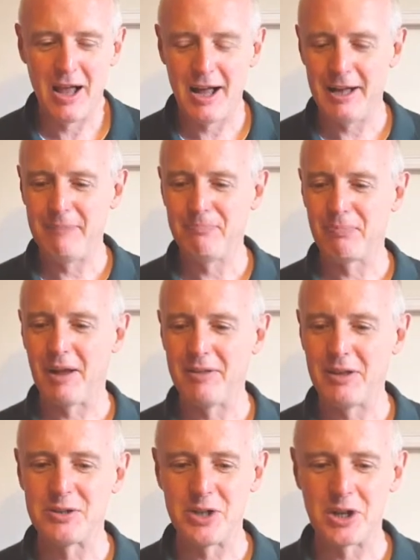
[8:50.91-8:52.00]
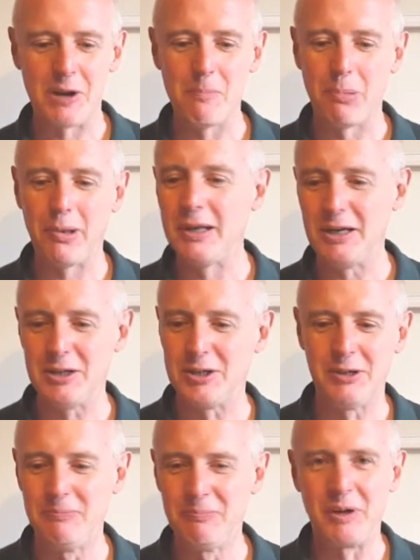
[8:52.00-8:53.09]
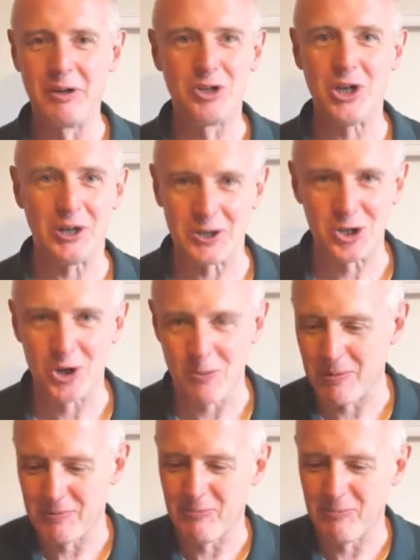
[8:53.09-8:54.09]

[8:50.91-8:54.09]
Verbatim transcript: um, there's the complete tuck shop.